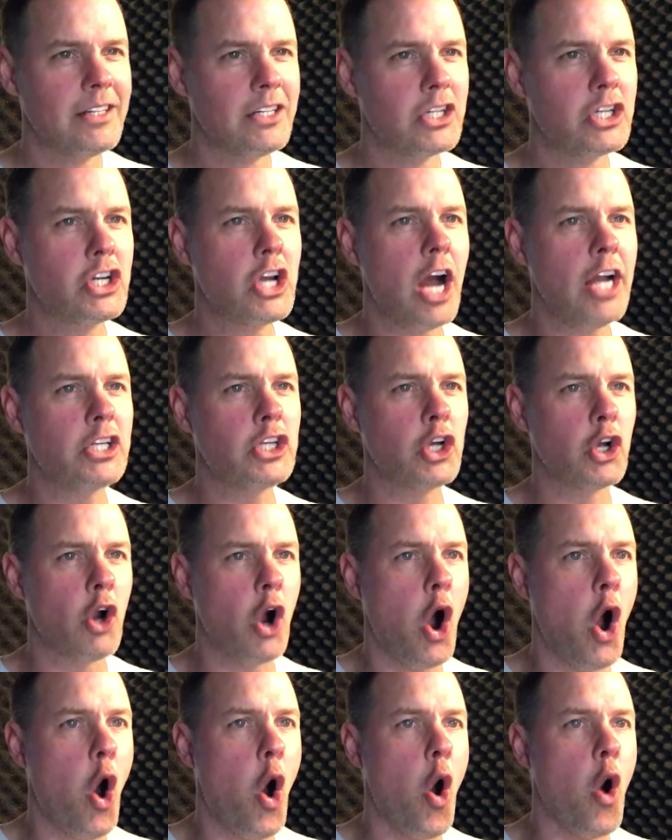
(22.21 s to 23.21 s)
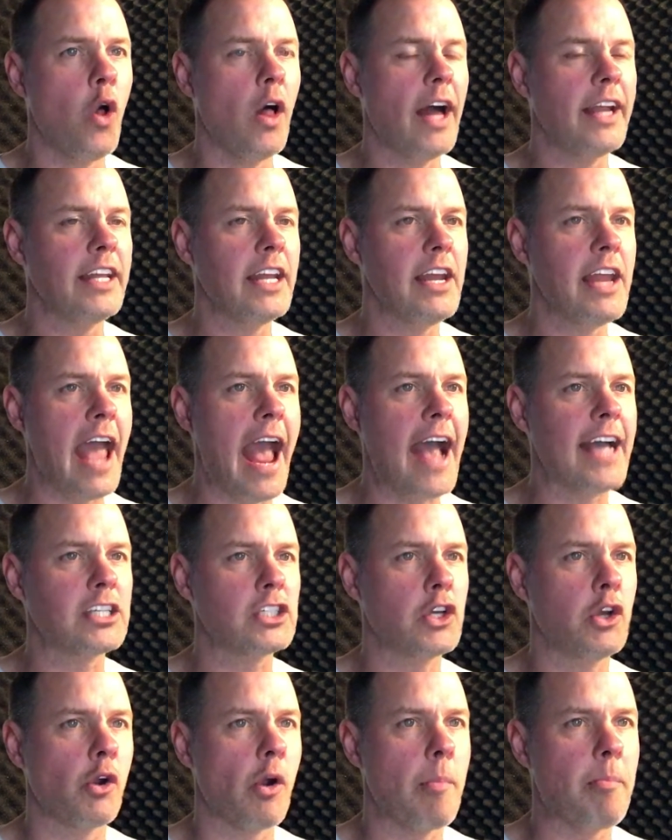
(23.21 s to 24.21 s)
Shut your hole! I didn't
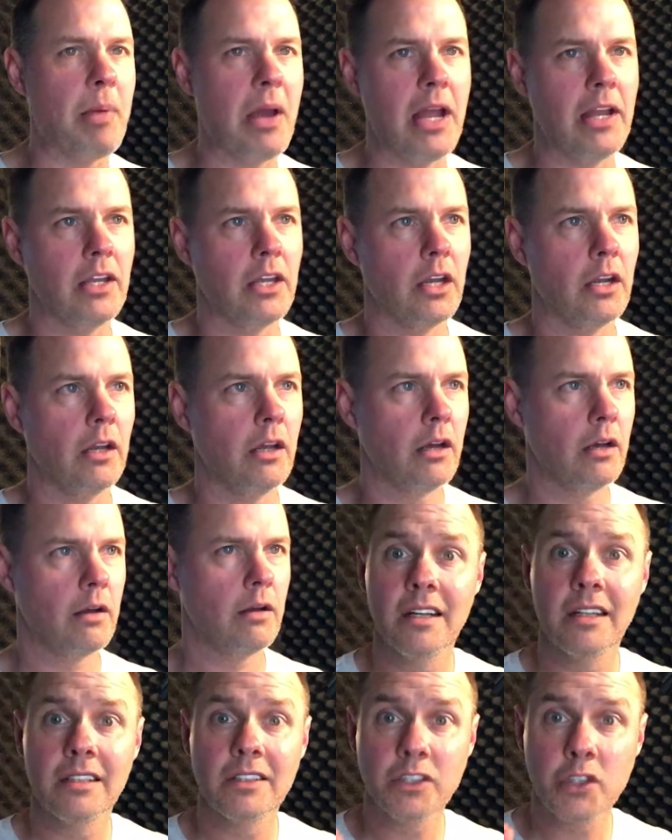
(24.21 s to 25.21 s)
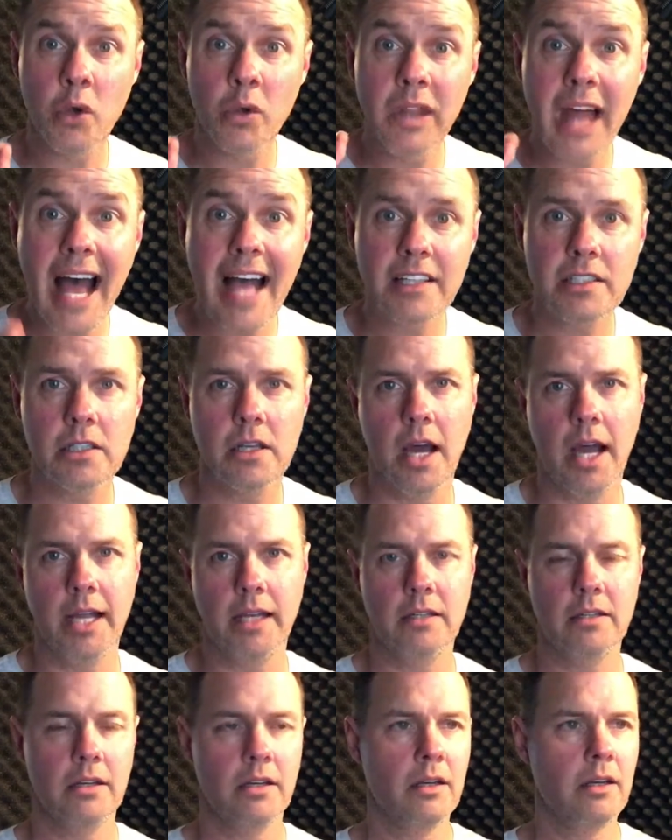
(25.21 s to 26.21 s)
ask your opinion. So last
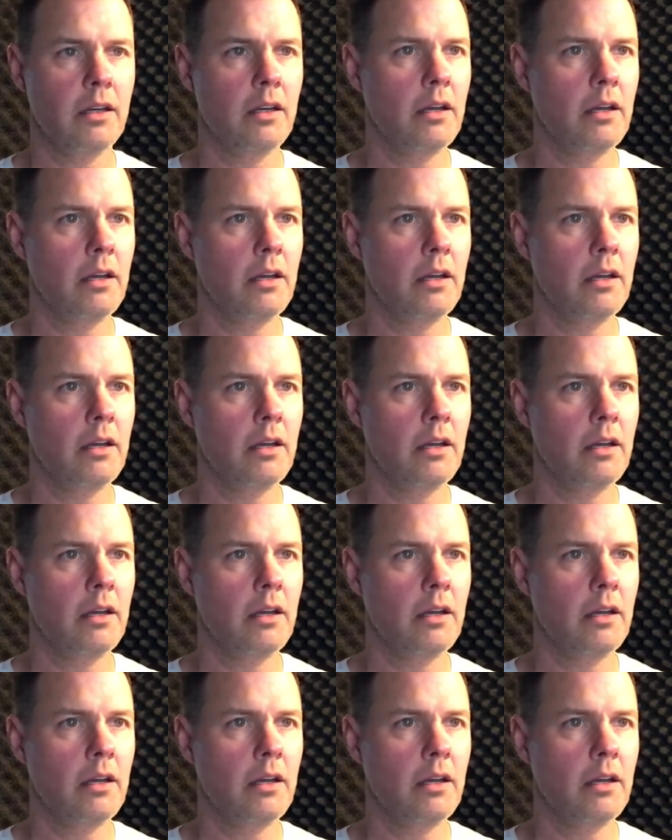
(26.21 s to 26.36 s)
night,